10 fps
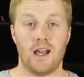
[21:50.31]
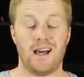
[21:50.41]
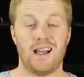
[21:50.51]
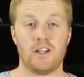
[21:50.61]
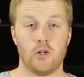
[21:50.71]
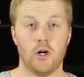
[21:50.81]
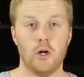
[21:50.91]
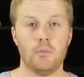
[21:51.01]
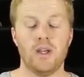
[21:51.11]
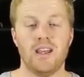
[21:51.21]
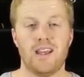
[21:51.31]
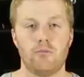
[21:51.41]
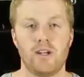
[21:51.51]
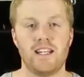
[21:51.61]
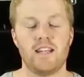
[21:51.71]
at your home.
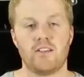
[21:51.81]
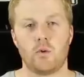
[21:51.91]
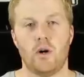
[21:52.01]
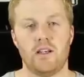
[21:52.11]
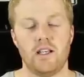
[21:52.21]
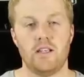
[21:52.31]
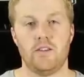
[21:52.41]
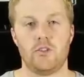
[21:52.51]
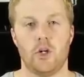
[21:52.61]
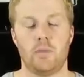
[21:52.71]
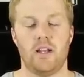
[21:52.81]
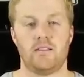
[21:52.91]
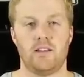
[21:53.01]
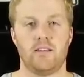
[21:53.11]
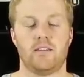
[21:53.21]
It really is quite an easy job and
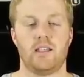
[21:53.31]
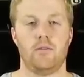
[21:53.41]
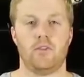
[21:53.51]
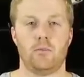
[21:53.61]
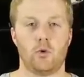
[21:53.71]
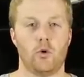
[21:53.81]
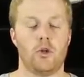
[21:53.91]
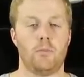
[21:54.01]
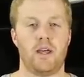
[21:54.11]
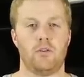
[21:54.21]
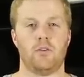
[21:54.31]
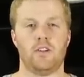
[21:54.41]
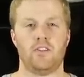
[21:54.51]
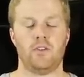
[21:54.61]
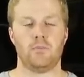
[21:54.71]
it does give some good
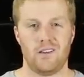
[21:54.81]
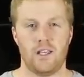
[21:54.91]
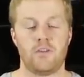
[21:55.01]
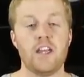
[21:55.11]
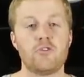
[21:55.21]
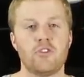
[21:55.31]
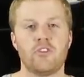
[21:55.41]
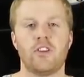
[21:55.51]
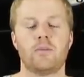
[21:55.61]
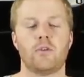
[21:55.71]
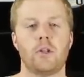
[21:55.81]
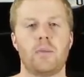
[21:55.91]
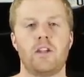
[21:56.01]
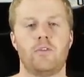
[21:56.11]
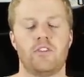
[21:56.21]
benefits. If you're interested in some sort of the
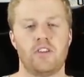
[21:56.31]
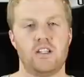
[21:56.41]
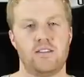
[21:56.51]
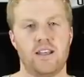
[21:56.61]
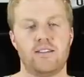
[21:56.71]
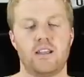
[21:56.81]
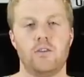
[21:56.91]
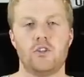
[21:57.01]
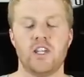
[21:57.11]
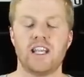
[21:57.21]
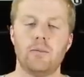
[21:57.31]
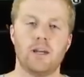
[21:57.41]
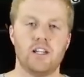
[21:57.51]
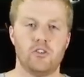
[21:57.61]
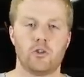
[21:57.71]
benefits that this does give you, check out
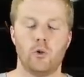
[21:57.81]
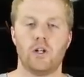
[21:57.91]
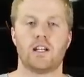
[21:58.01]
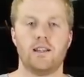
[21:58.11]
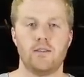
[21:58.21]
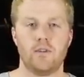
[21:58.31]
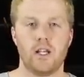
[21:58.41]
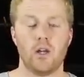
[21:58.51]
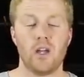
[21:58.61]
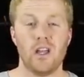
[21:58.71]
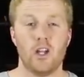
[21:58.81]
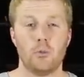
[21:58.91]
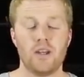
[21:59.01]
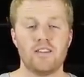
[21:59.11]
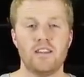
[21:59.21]
my intercooler clean video.
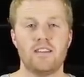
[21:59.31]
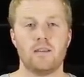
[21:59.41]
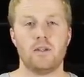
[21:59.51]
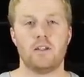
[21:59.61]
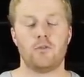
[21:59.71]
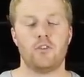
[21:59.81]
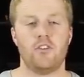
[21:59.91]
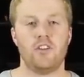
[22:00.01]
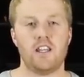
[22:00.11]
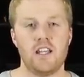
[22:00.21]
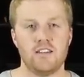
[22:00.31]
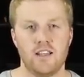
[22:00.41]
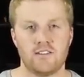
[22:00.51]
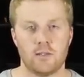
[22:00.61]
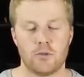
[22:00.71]
You better see some of the differences in the
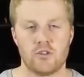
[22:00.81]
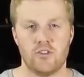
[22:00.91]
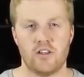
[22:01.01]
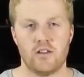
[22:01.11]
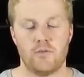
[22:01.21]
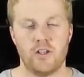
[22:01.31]
intake temperatures that the